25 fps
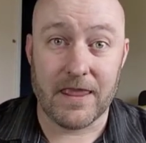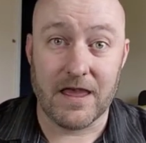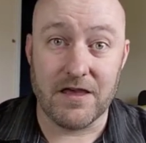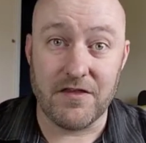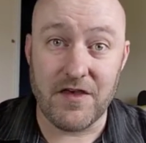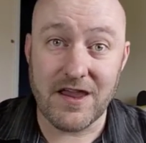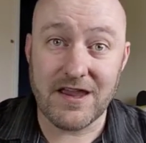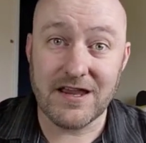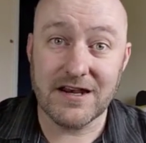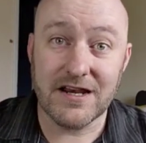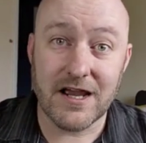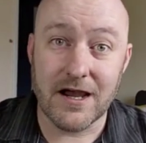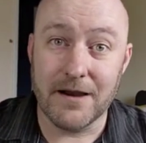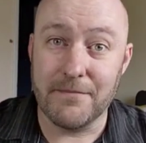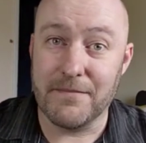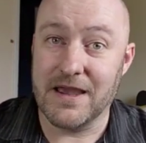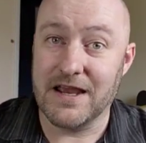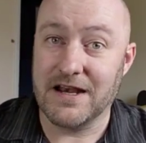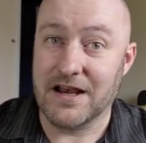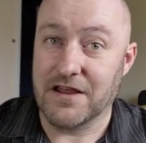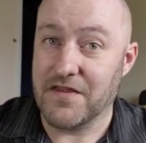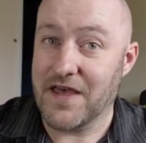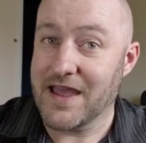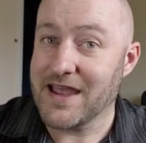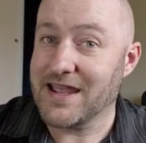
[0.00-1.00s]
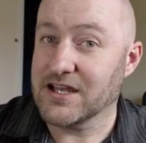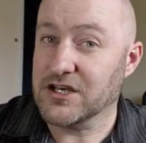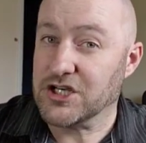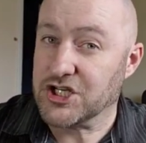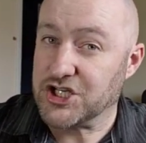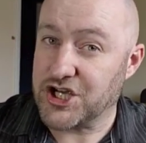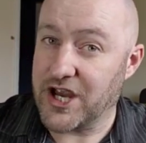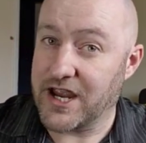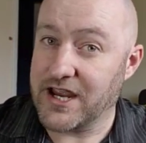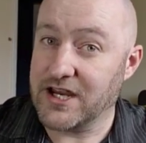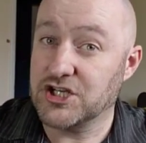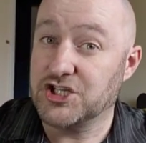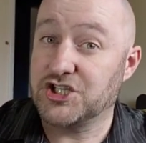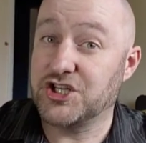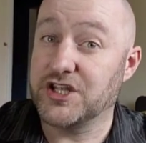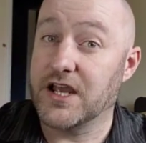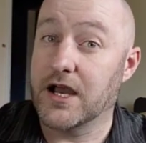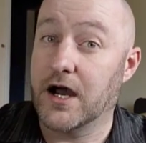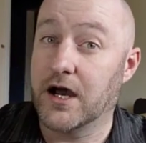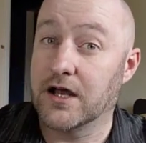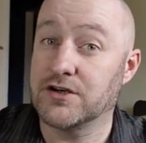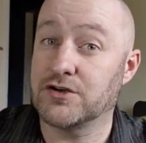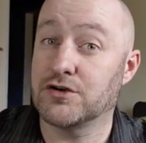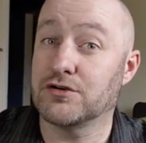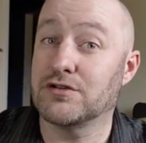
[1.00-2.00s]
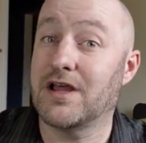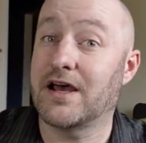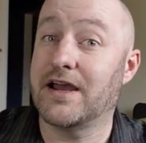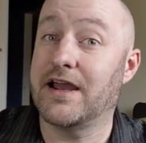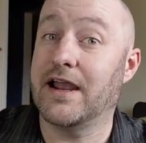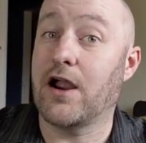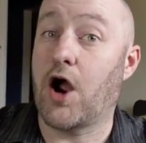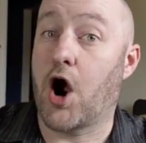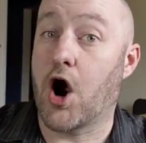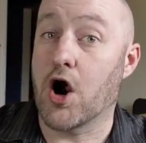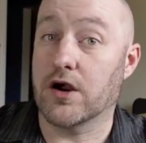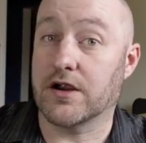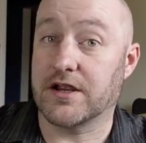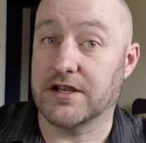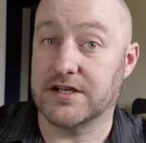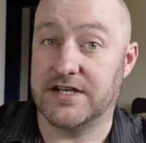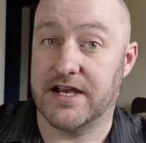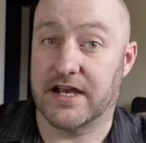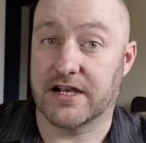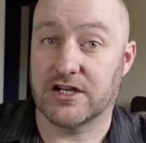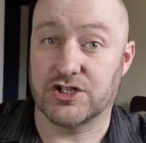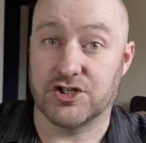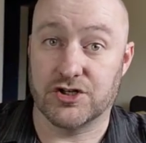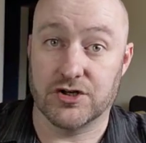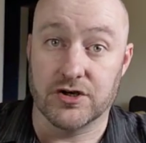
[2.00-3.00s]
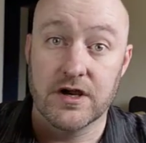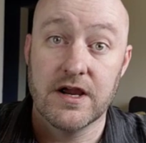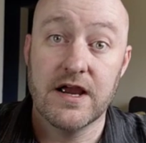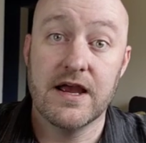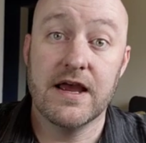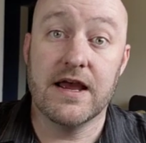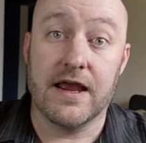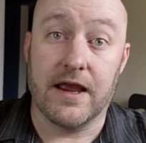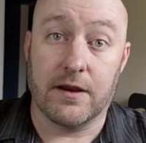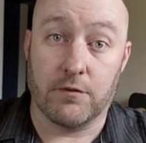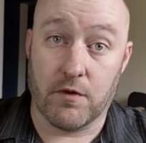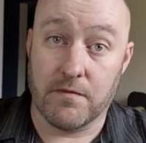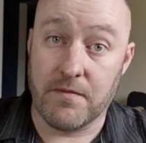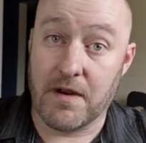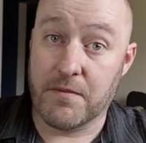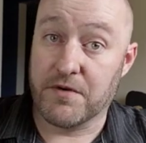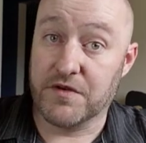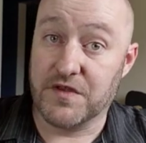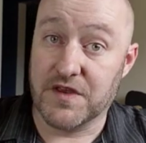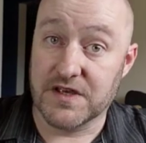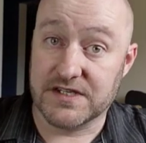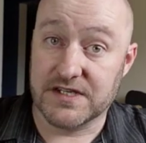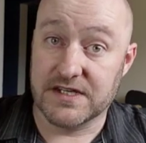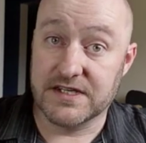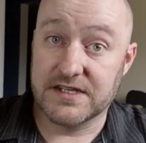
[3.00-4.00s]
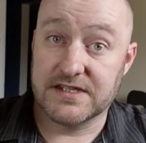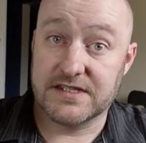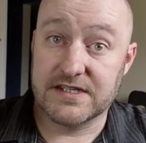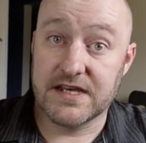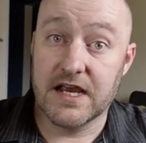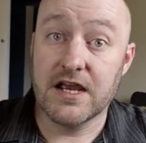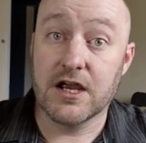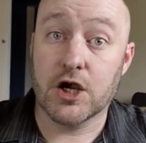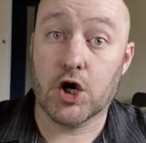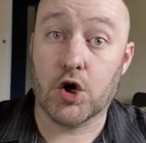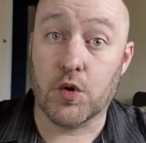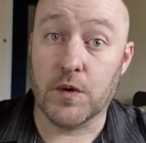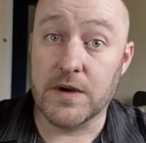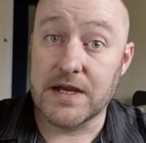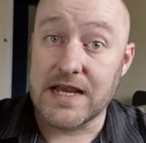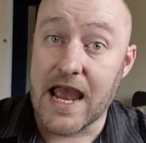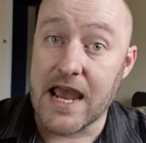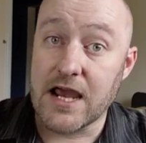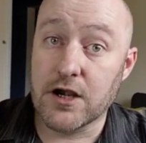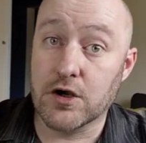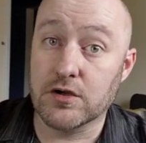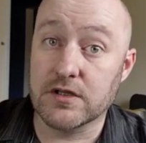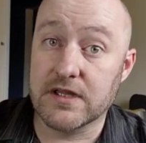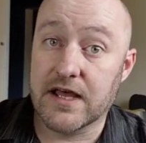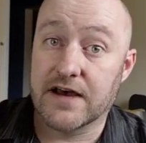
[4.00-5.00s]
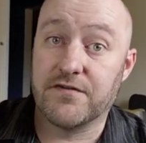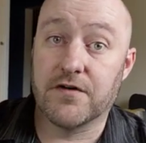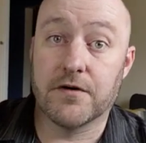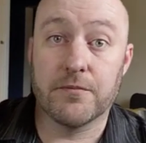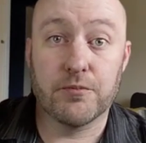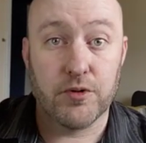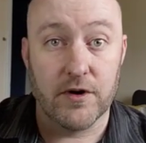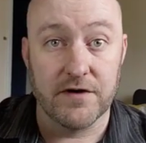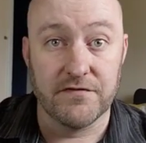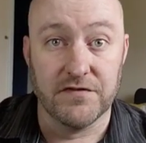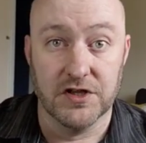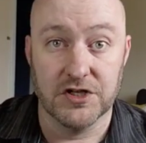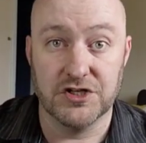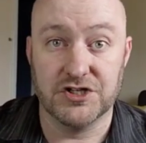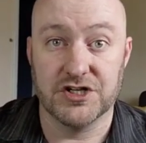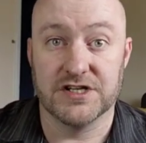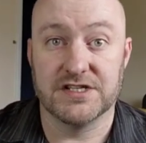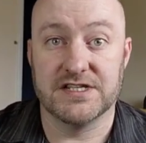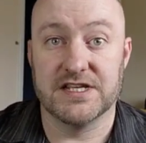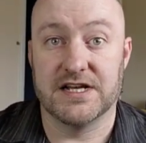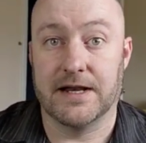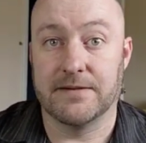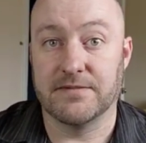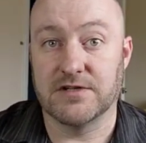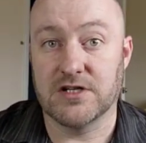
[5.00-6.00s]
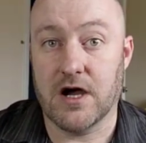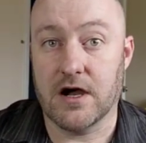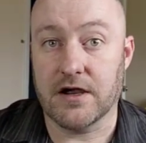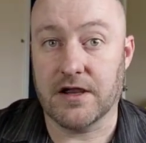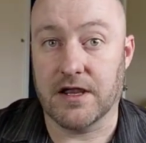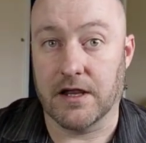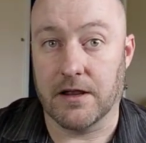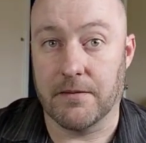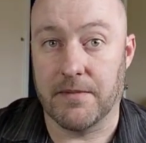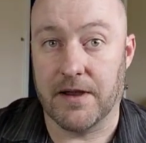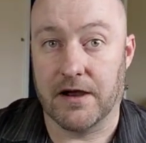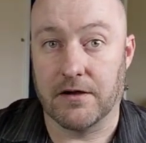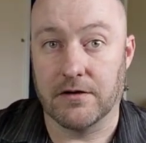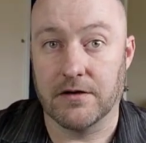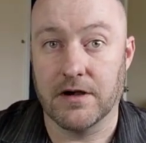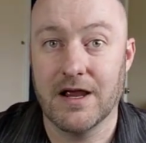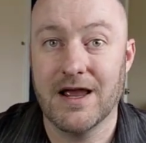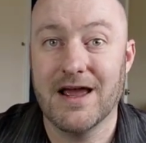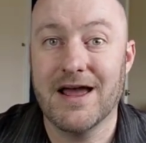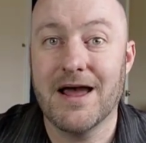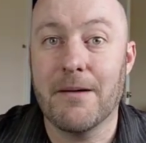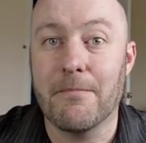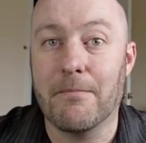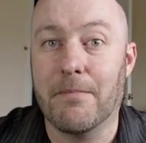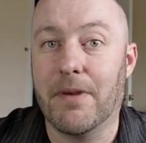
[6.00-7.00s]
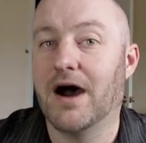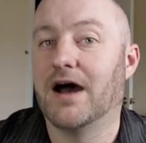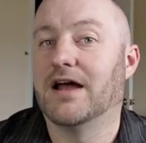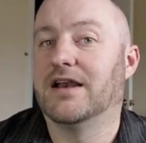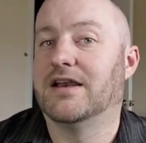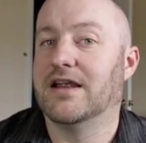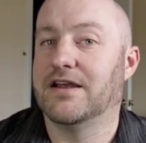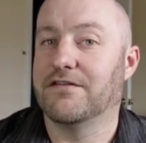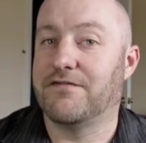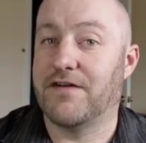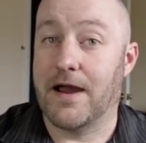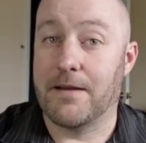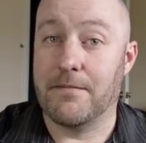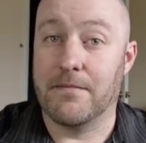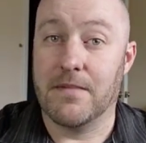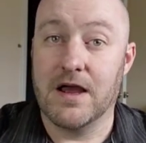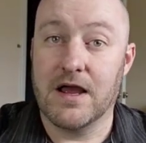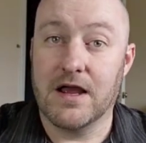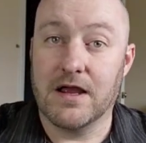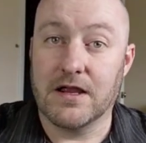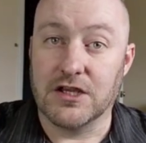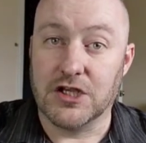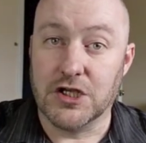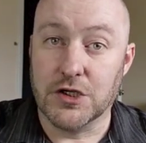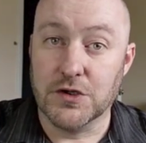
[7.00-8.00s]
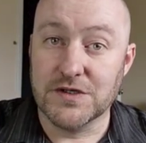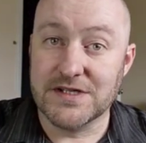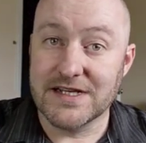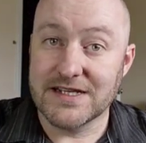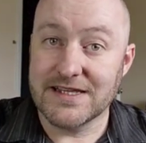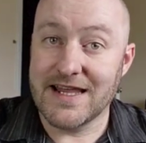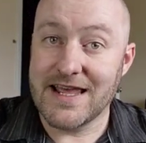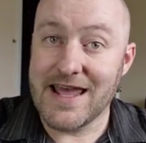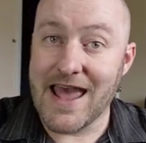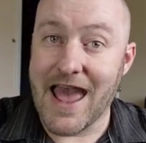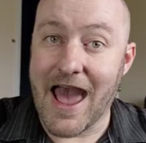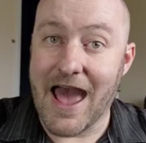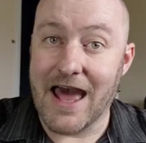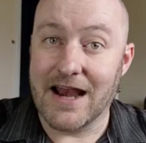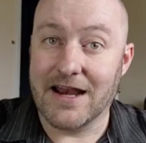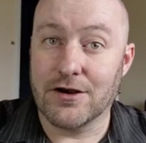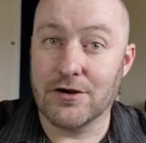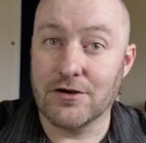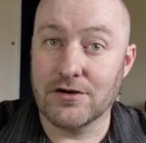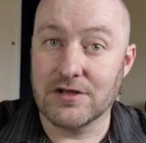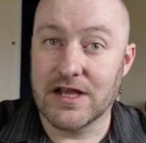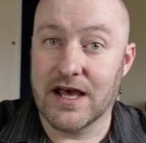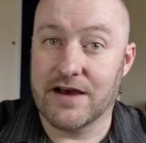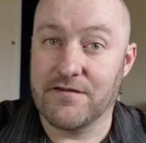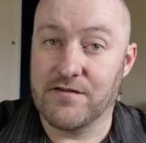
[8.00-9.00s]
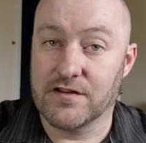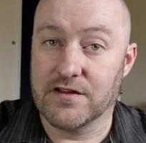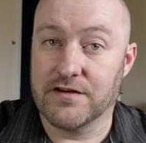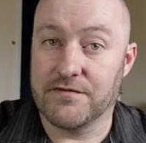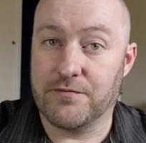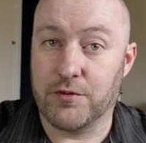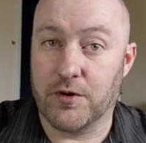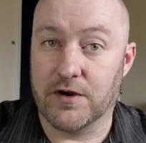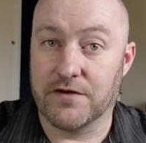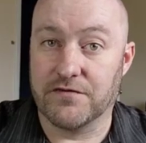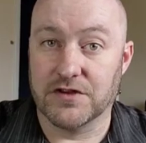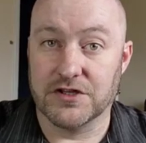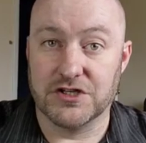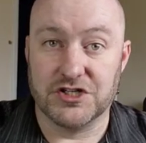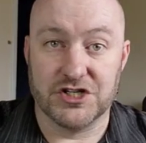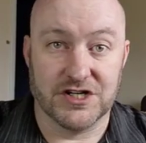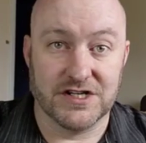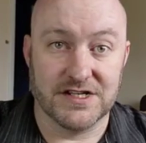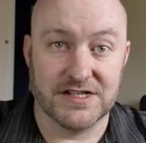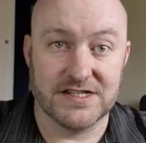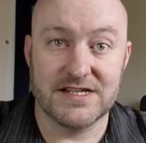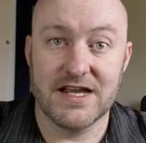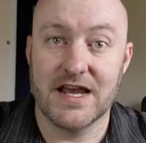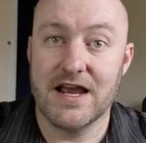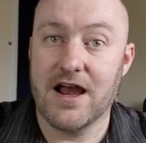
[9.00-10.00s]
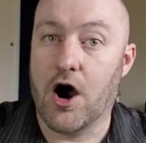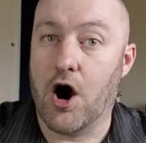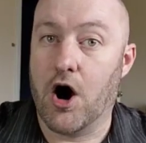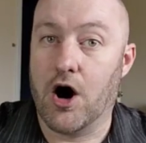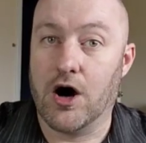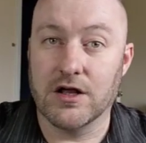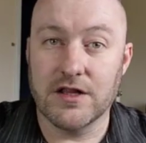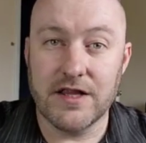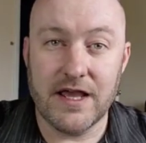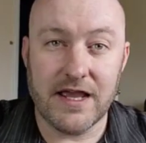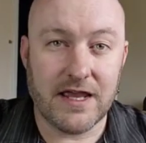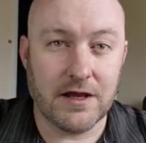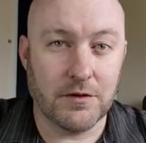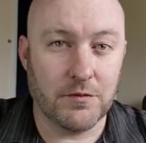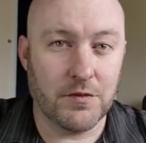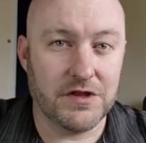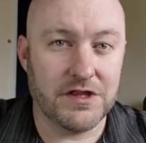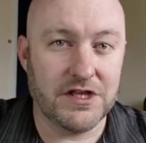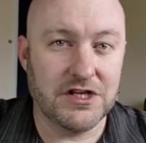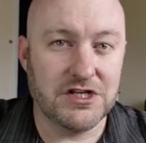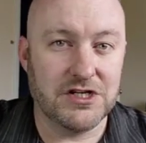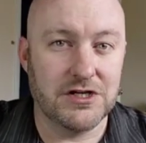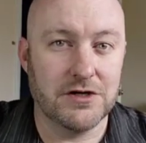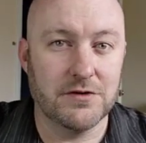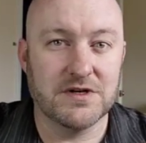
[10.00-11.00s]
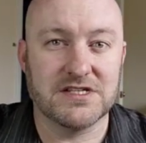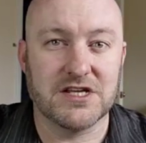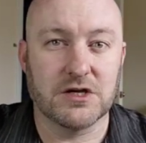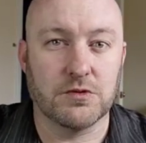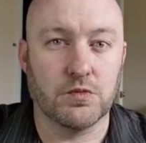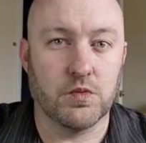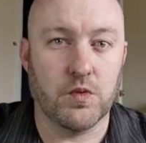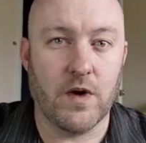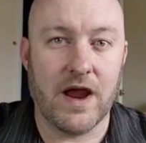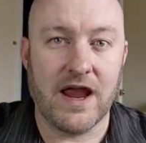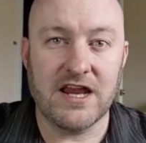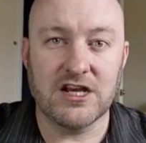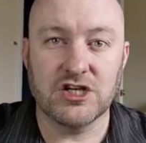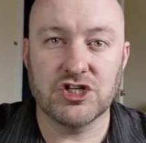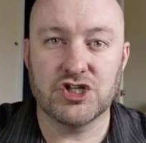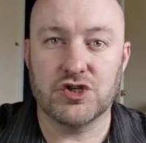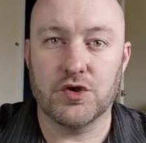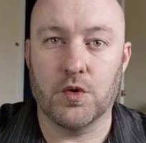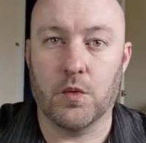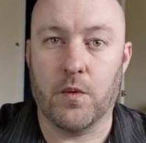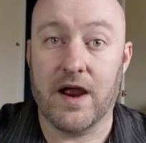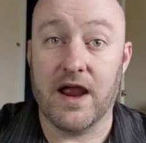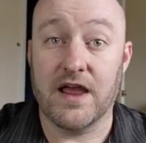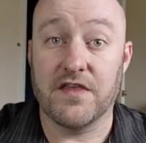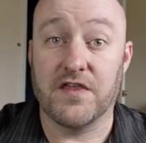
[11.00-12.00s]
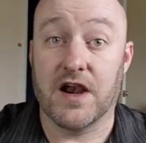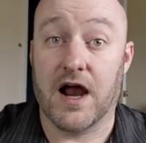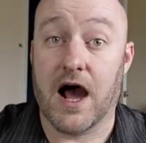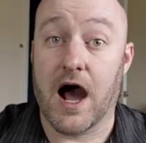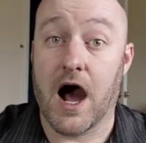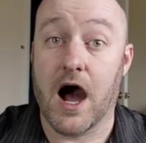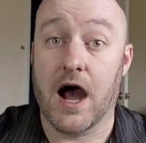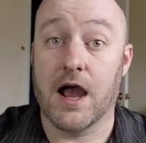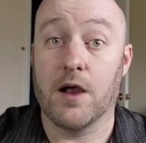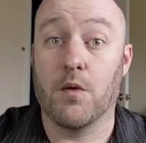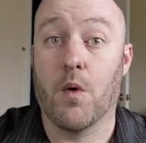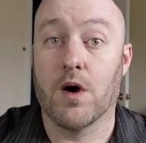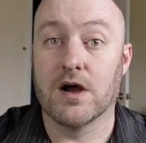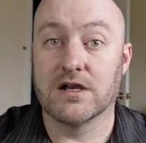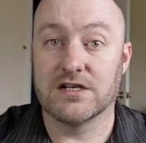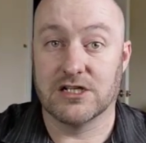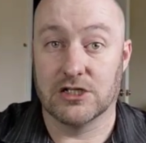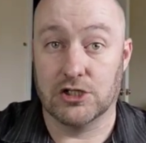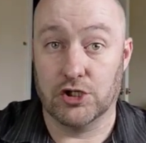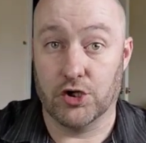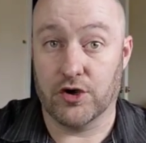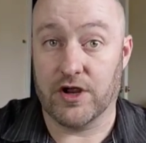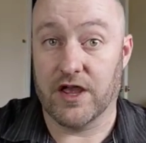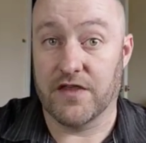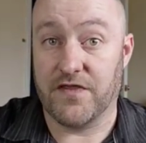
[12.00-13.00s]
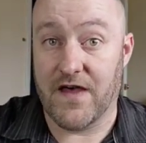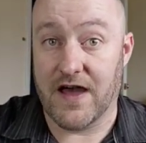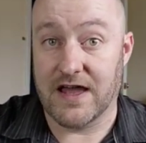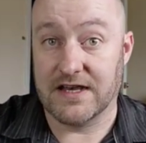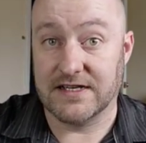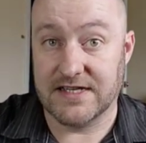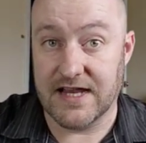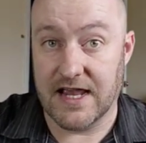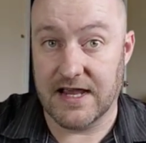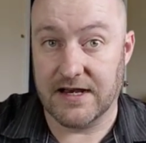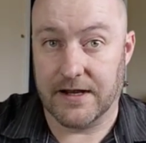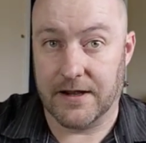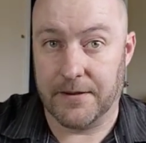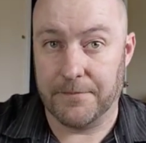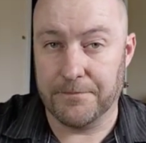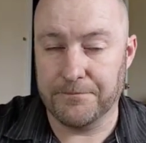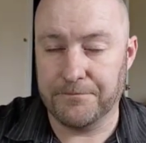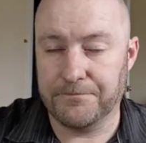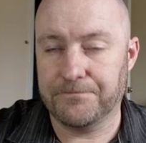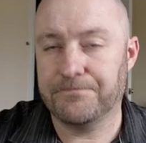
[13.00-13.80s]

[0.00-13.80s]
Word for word: They can come in and they can change the underlying architecture. Remember, this is creator level privileges that I'm talking about. But if I'm using the editor level of privileges, all I can really do is arrange the way that I want to look at that data.